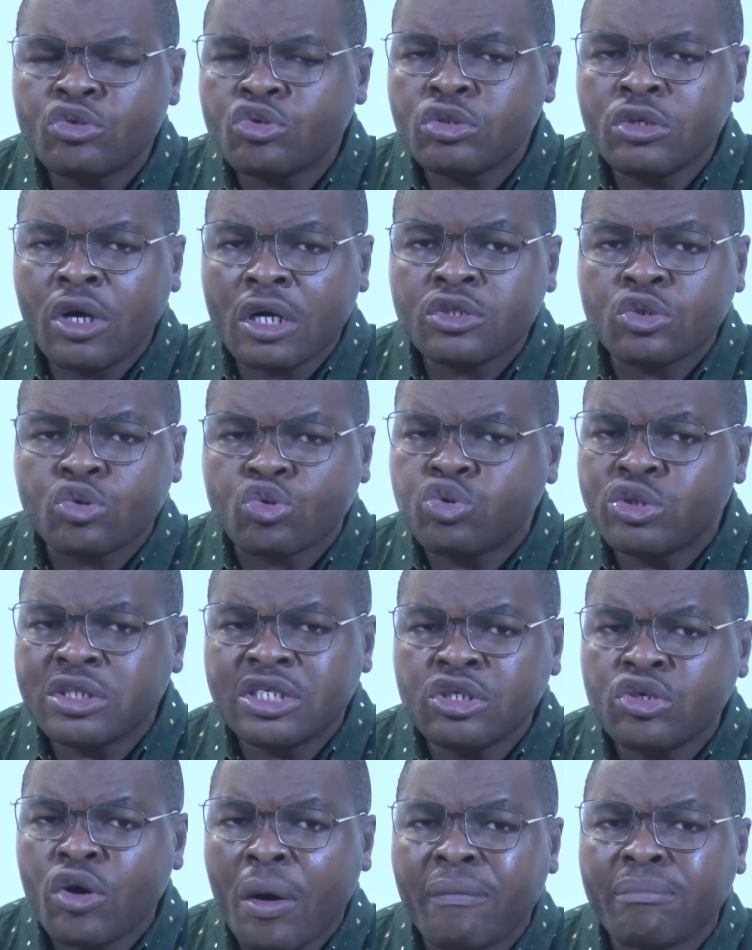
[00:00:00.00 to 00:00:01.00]
just
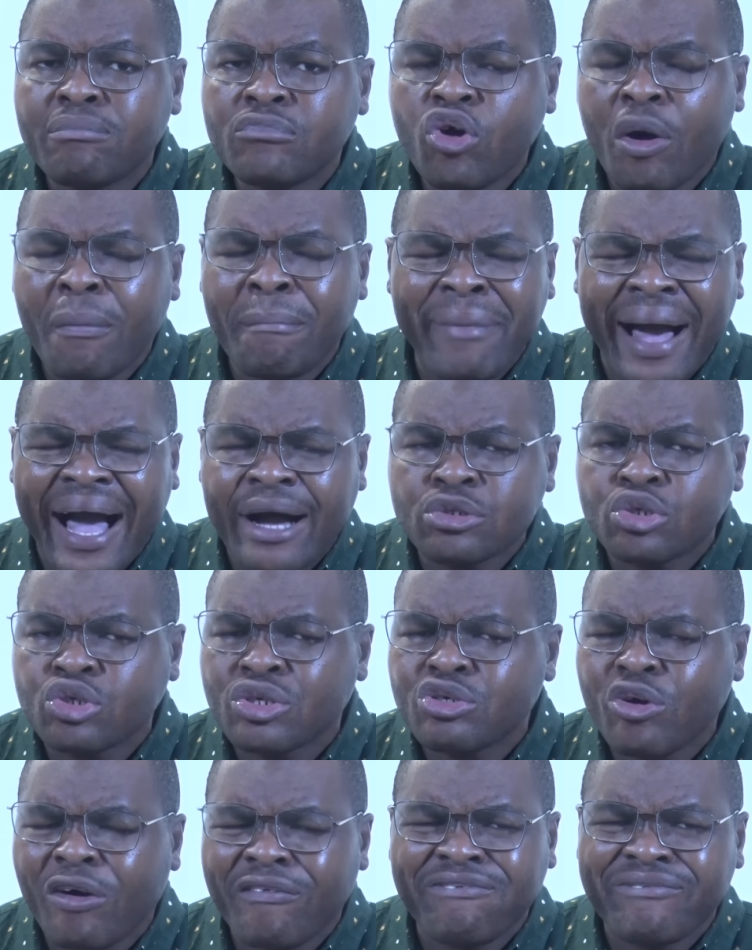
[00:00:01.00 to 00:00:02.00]
squeezing your mouth,
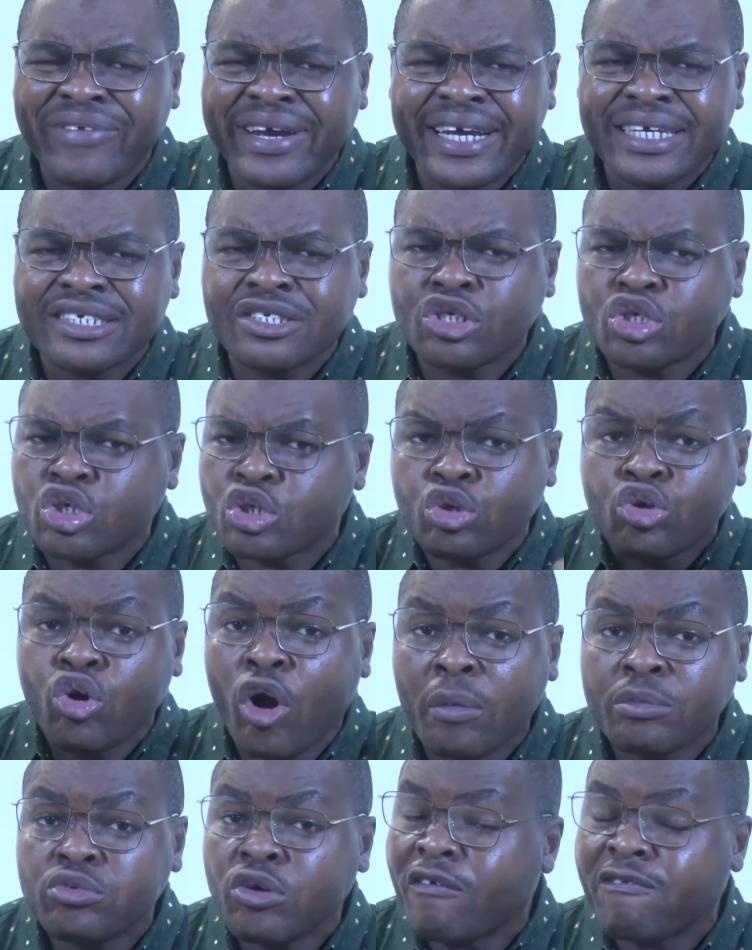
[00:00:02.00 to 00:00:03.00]
your face. Chewing
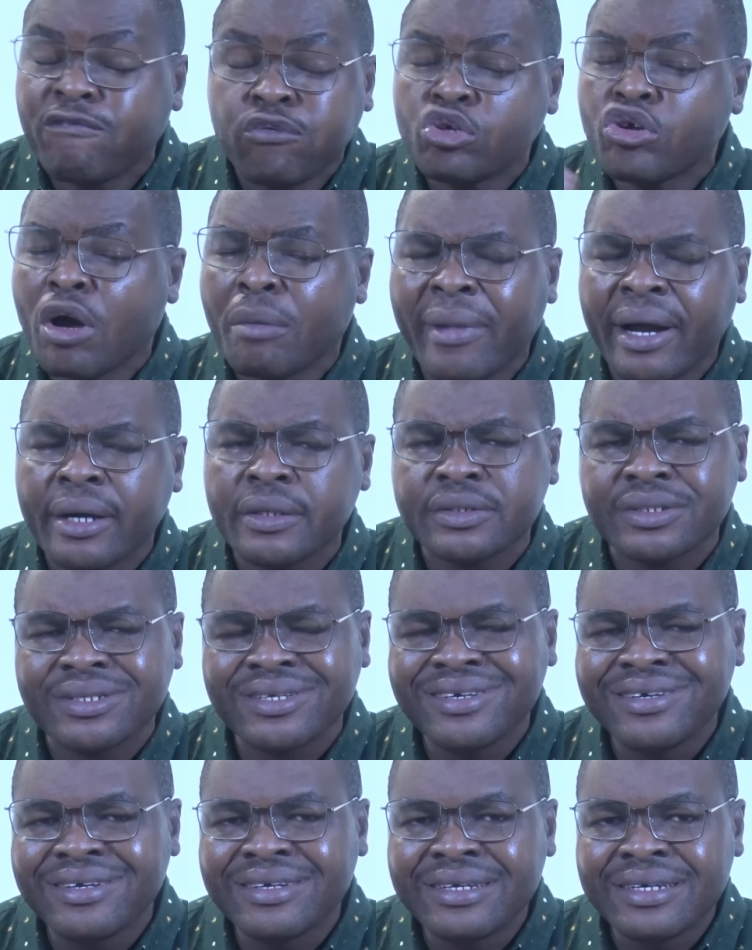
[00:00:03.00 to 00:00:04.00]
gum, don't fool your mouth.
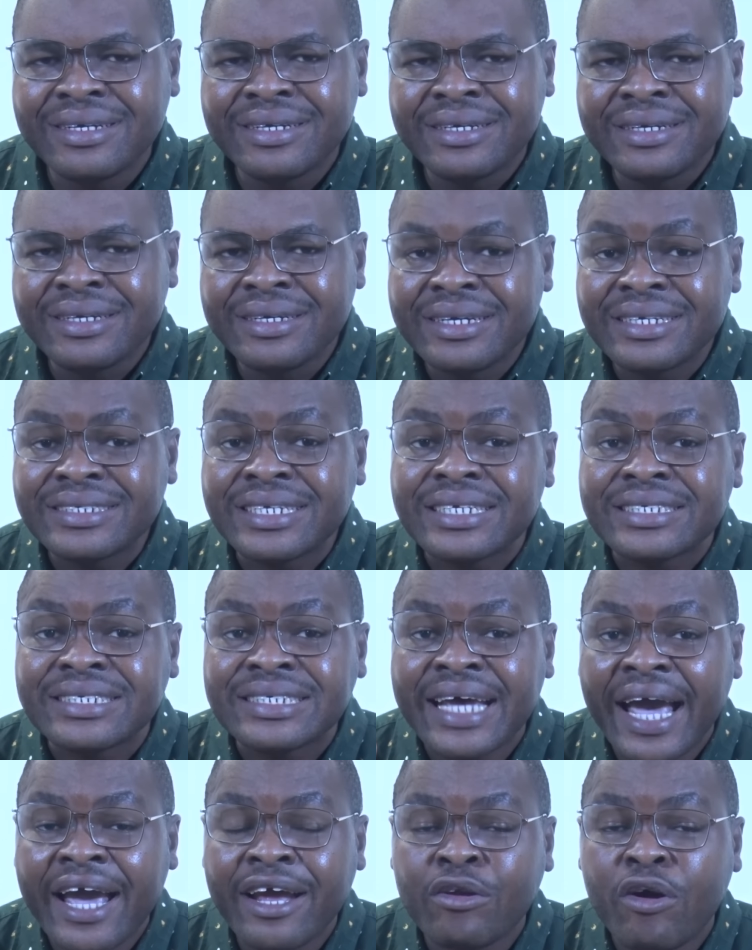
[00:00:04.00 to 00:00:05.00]
It's a
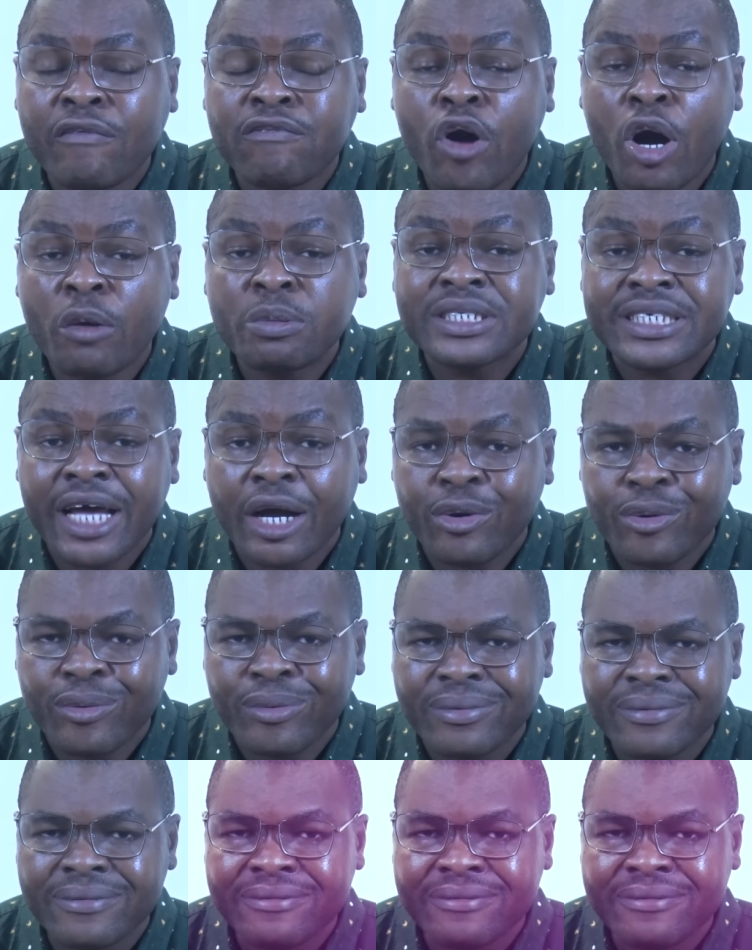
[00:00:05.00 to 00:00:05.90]
sign of obstacle.